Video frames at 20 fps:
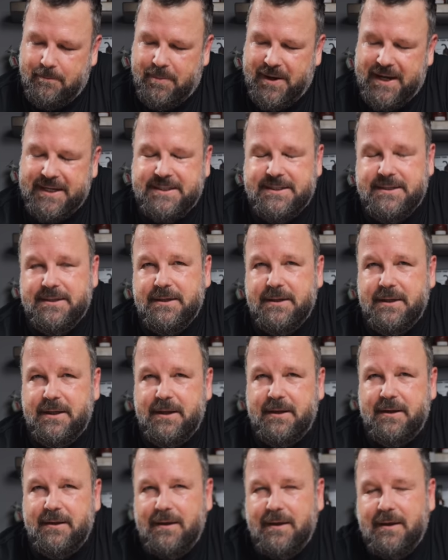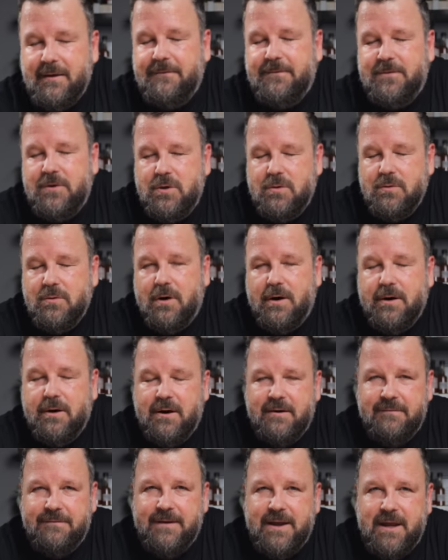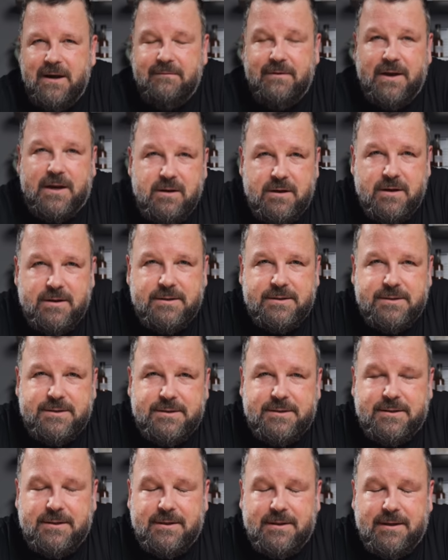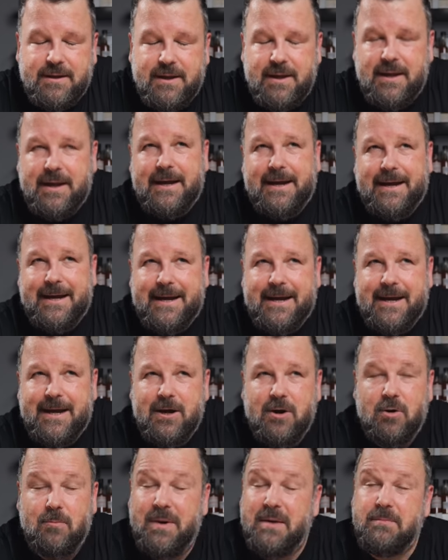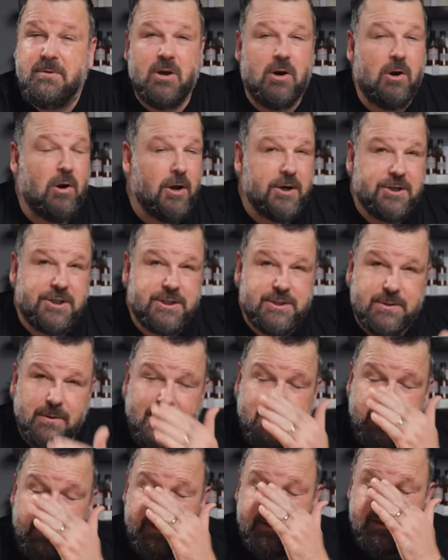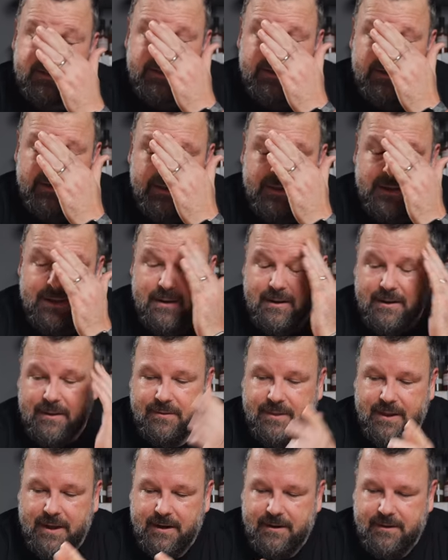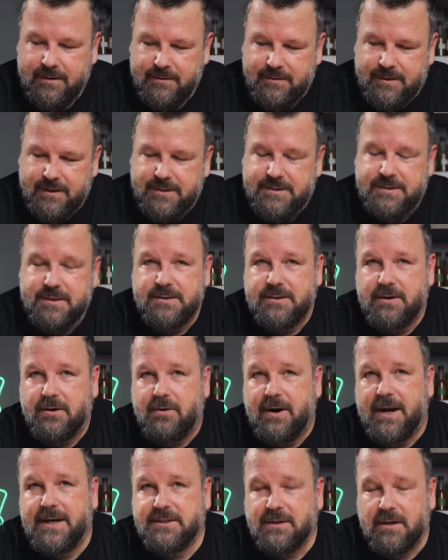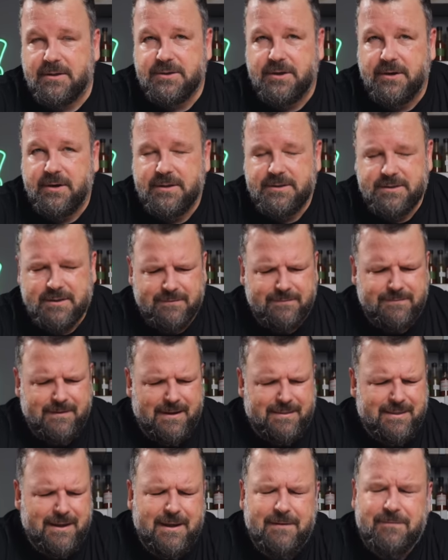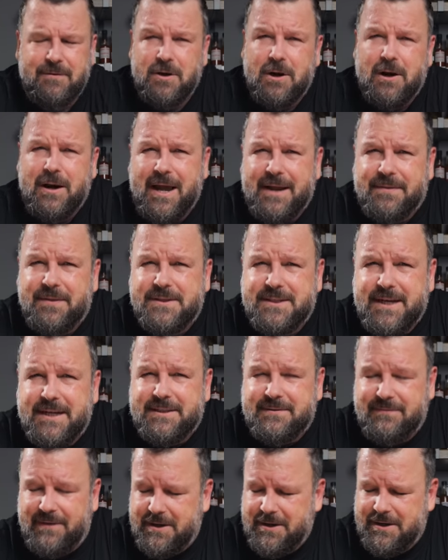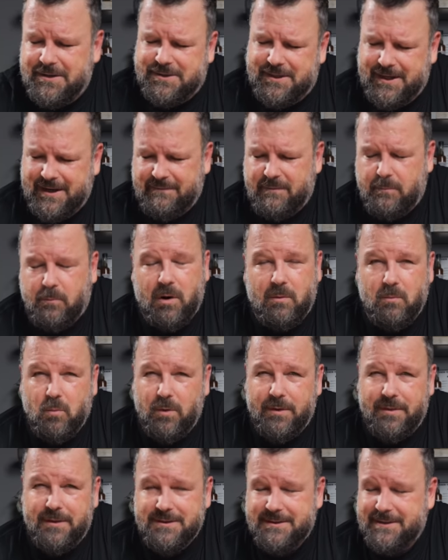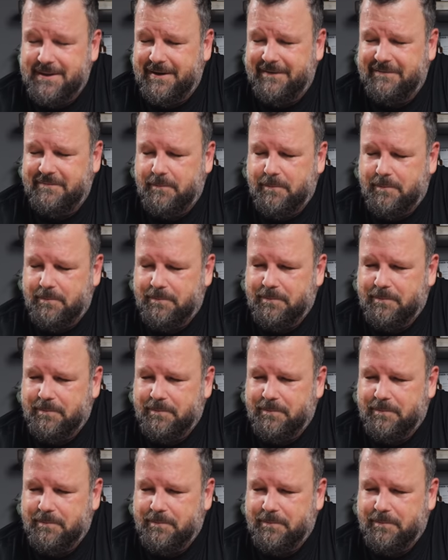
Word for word: But if you are not a fan of onions, maybe you're allergic to onions, then this is a great alternative. I think if you don't like the taste of onions, you're going to have a problem with this stuff.